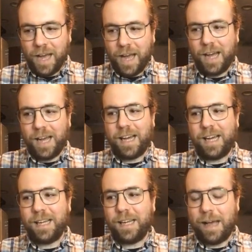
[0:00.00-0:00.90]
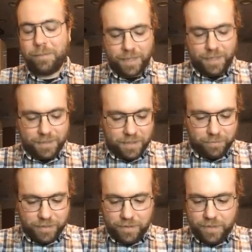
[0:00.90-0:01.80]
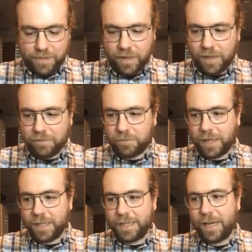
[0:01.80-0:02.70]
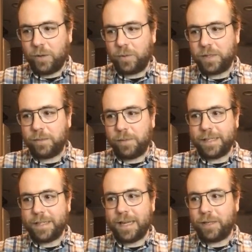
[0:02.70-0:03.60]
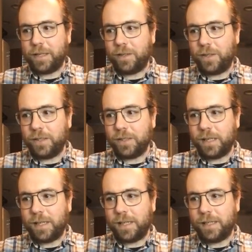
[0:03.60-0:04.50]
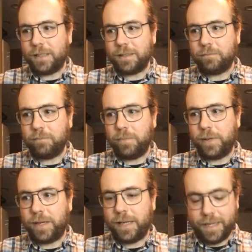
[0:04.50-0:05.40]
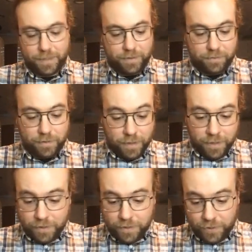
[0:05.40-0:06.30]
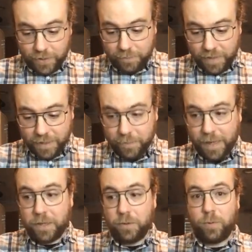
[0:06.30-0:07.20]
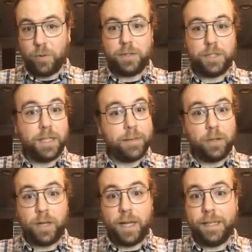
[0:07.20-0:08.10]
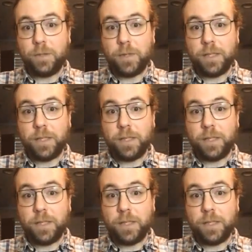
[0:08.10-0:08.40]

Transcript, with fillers: Uh, I mean, that's going to be tough right now with the pandemic and all. Uh, but I can turn on my Compagno board and share my location with